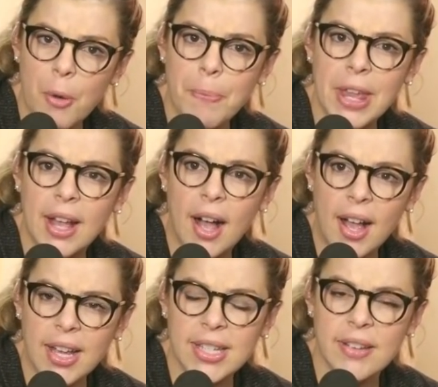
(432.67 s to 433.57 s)

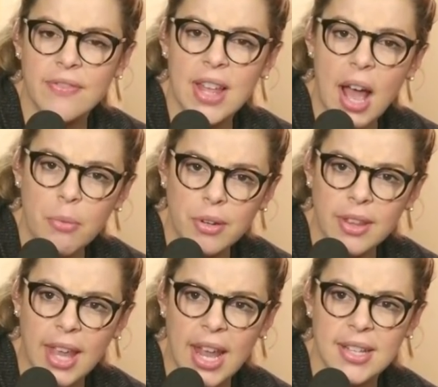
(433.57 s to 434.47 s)
because if that were the
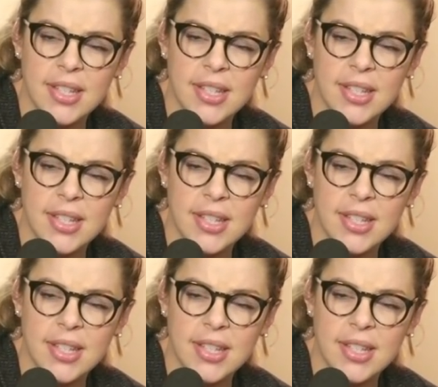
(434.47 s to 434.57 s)
case,